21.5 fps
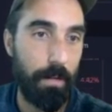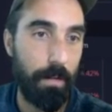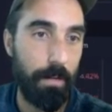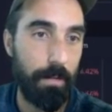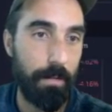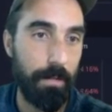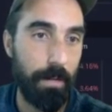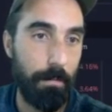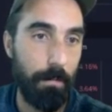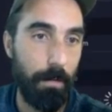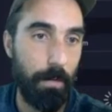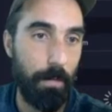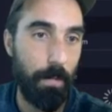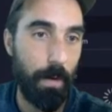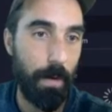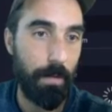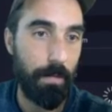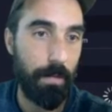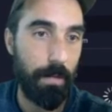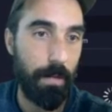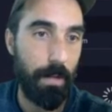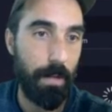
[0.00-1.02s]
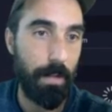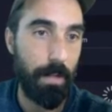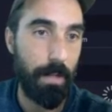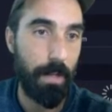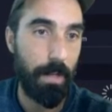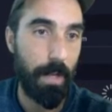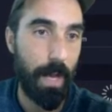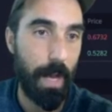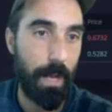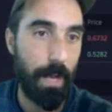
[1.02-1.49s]
There's some good ones here
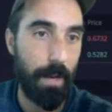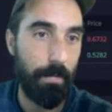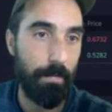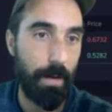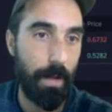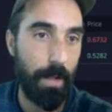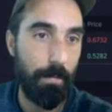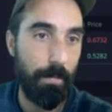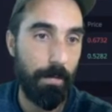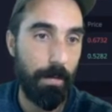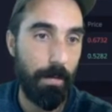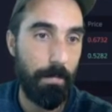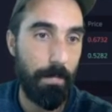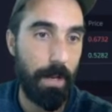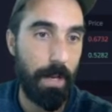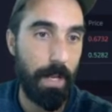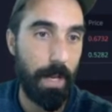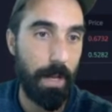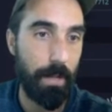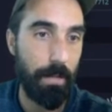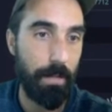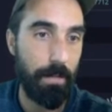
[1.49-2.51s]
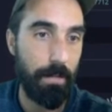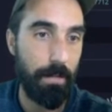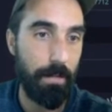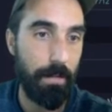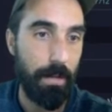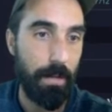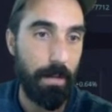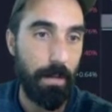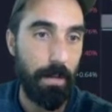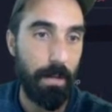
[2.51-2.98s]
that aren't available on many other
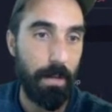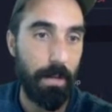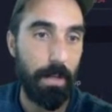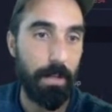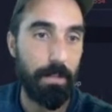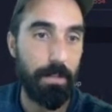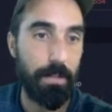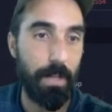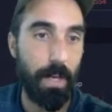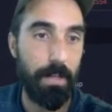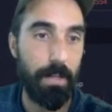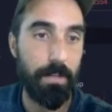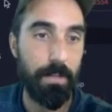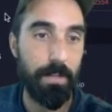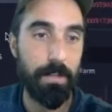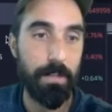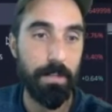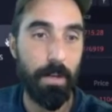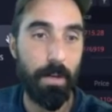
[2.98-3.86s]
exchanges.